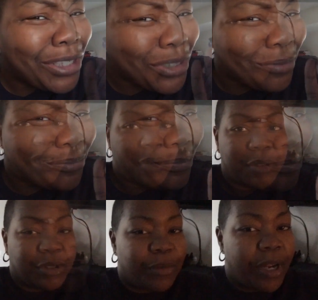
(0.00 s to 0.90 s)
Okay, that
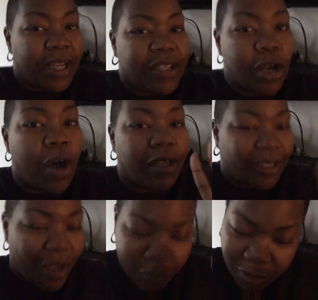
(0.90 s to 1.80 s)
was the rain
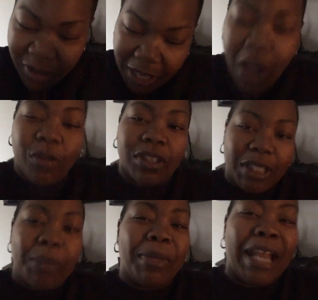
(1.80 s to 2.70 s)
talking. That was that was a
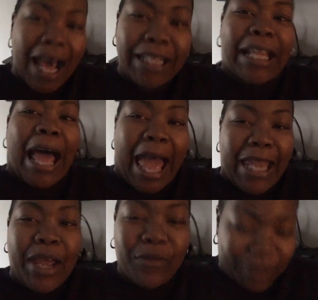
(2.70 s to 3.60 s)
little bit out of
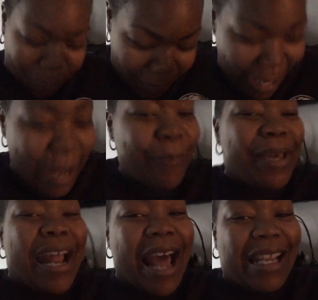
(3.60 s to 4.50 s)
line. That was a little
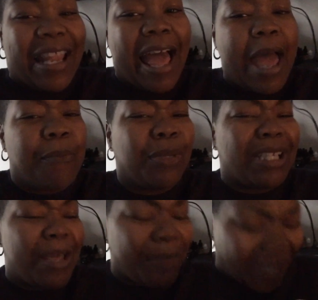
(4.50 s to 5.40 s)
bit out of line. But
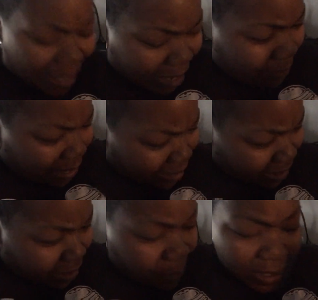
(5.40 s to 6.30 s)
let me let me
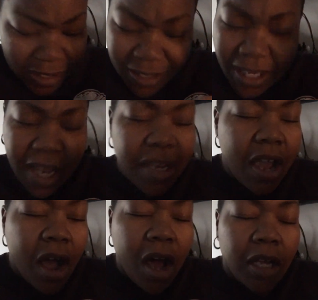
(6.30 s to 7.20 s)
let me just give
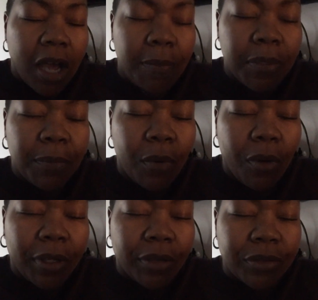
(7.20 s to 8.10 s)
y'all a couple of
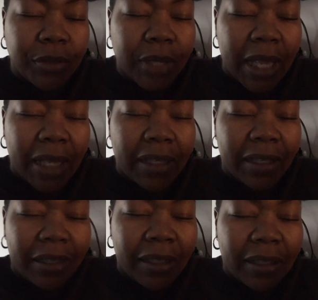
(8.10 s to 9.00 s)
pointers, okay?
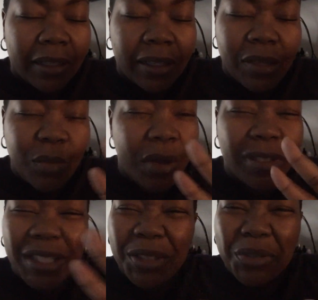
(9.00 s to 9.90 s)
Cause we
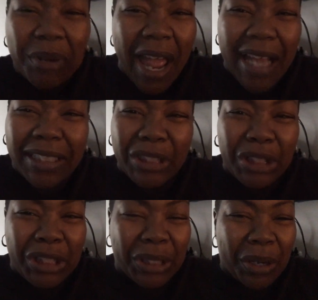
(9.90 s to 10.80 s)
don't need to drag this
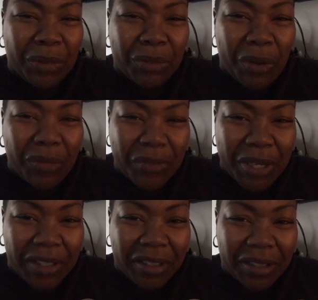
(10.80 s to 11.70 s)
shit on no
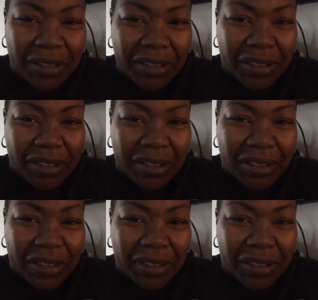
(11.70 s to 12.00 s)
further.